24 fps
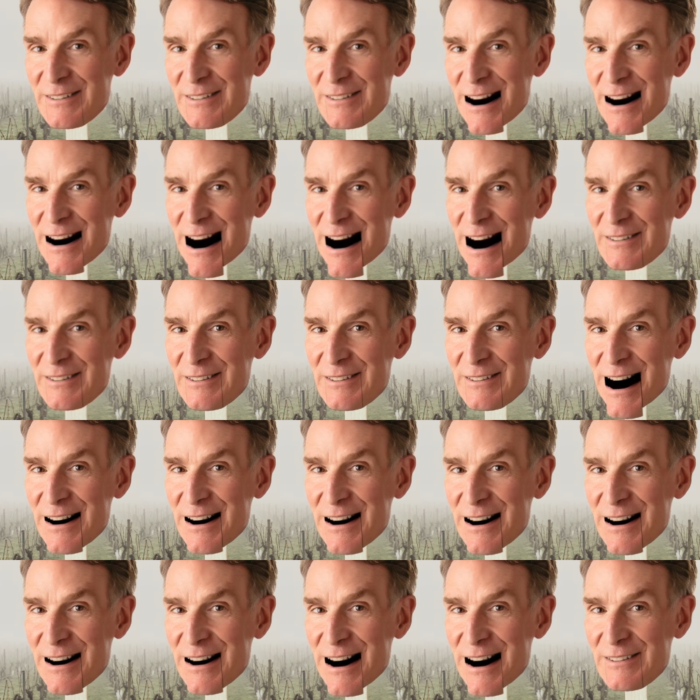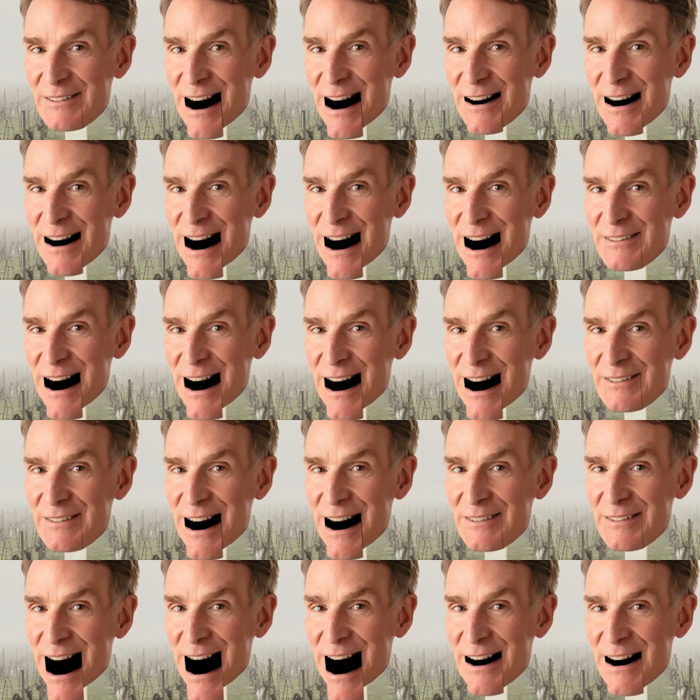So then to claim that you know the
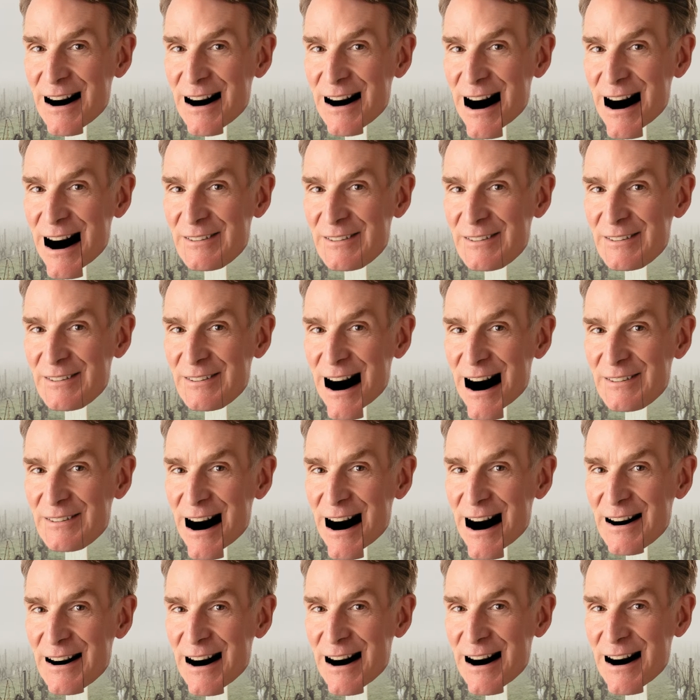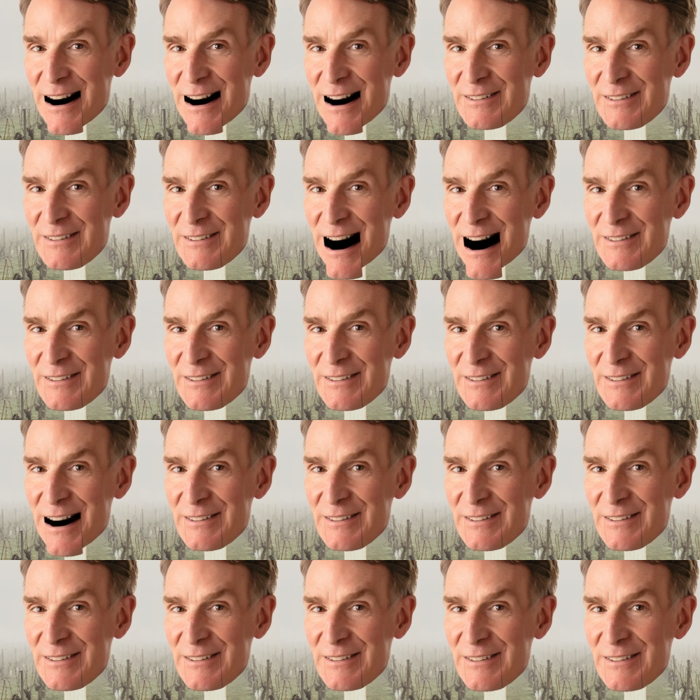next step when you obviously don't
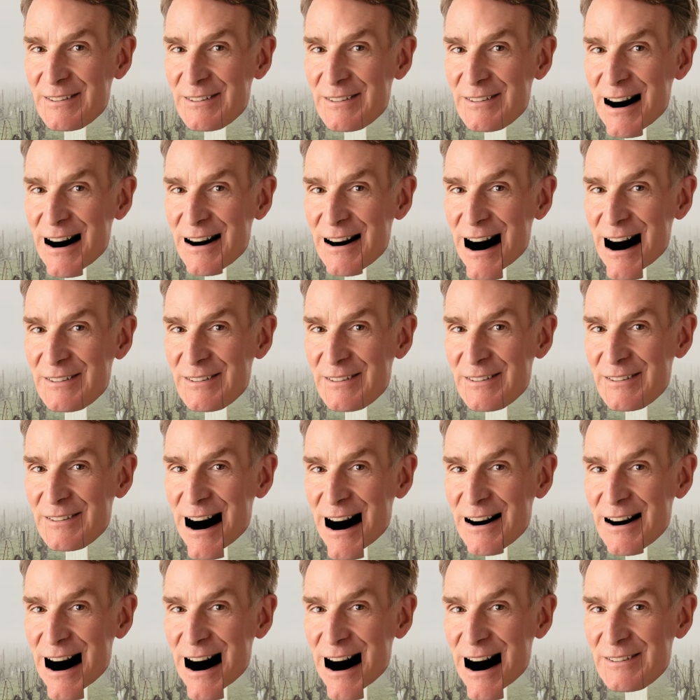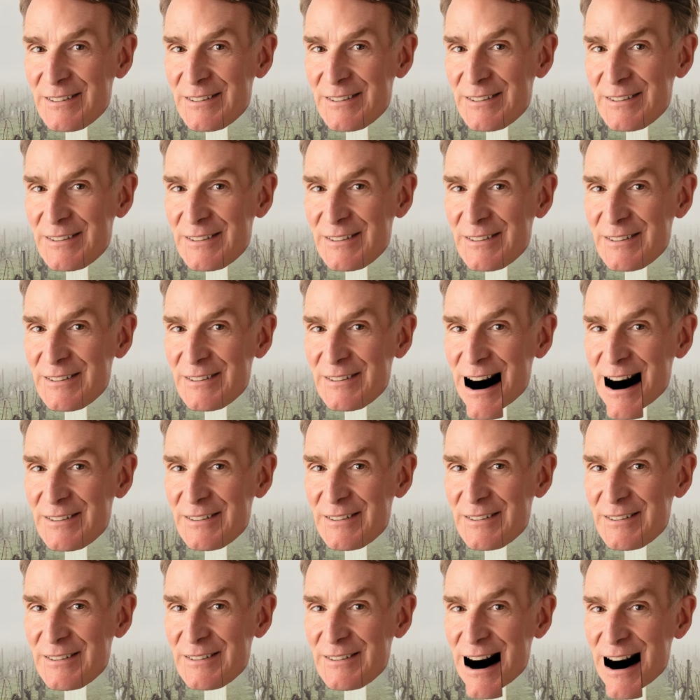is trouble. When you, okay, let
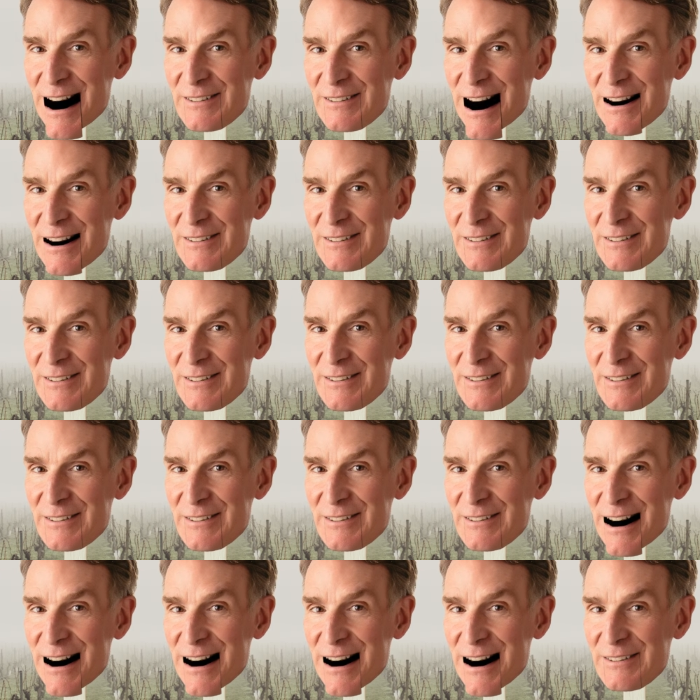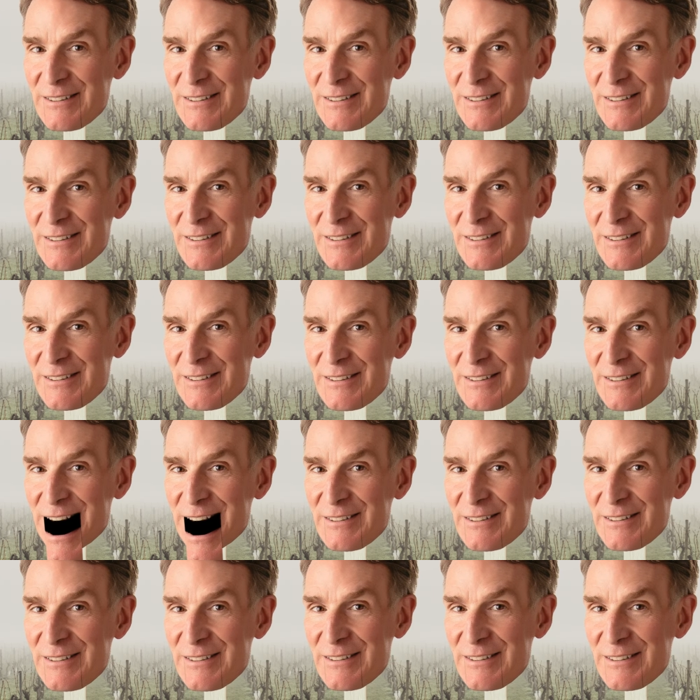me do that again. Let me just pull
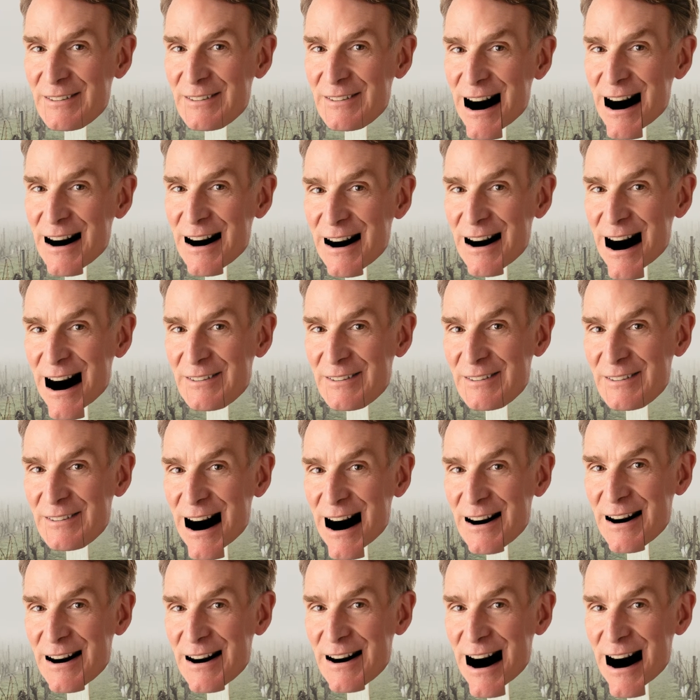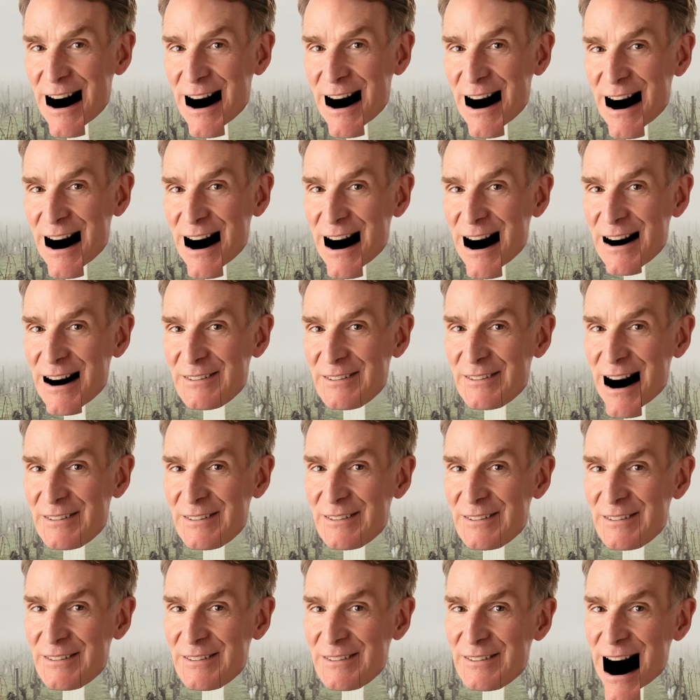back. At some point, we have to
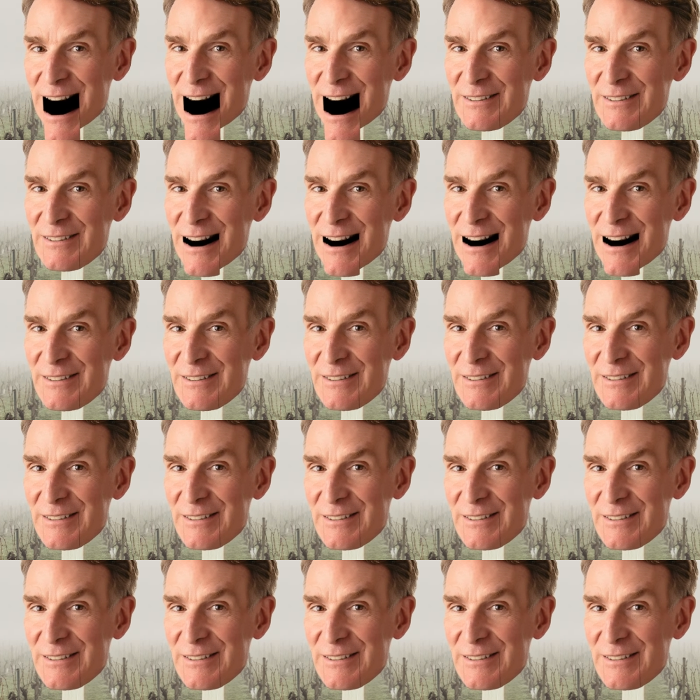respect the facts.